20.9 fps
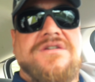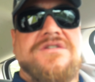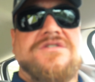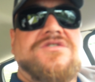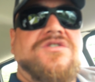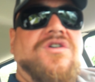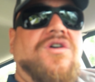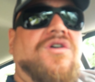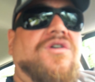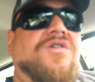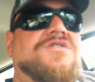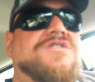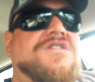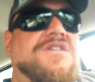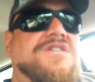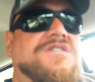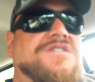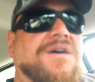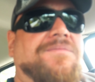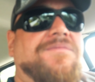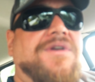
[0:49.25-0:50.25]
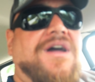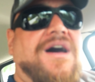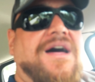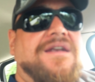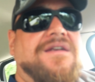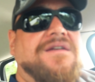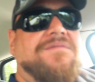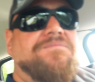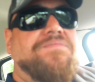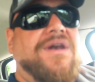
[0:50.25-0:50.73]
So since I'm
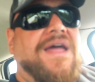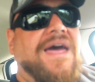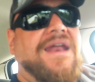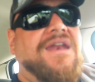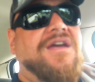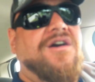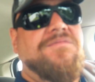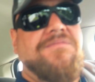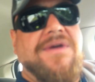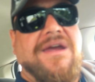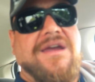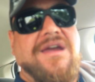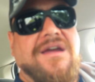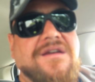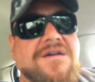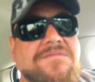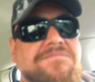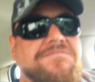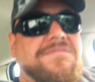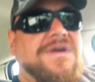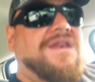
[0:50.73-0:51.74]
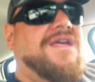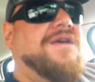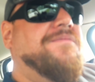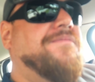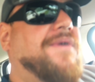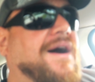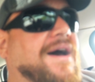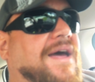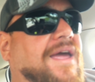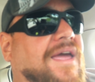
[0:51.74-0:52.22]
not planning on making the Mini
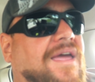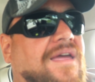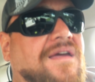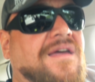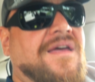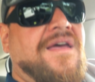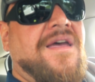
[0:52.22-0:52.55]
my